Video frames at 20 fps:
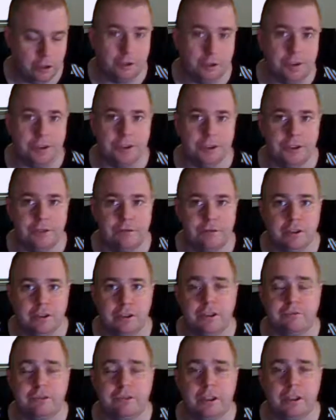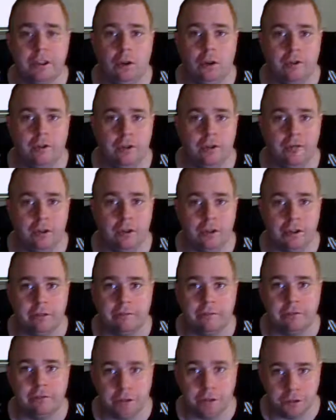This is the first video I've ever done
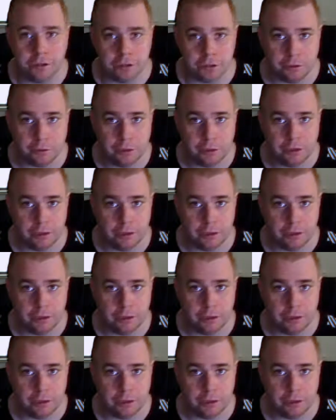for YouTube.